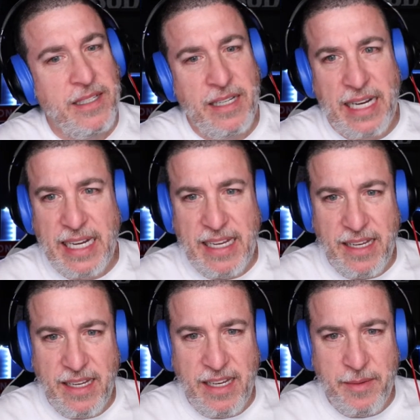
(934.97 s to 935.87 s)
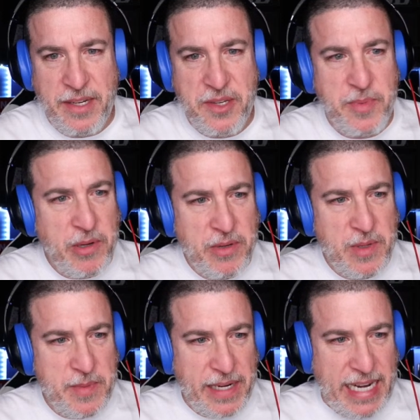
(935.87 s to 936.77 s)
Am I spooning
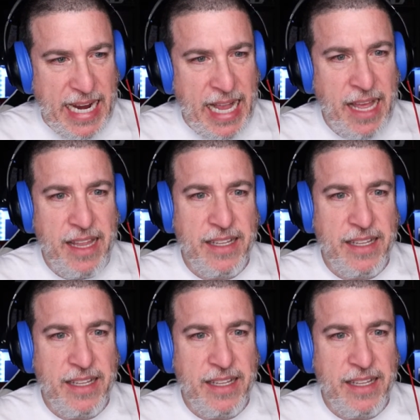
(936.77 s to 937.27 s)
with my cat?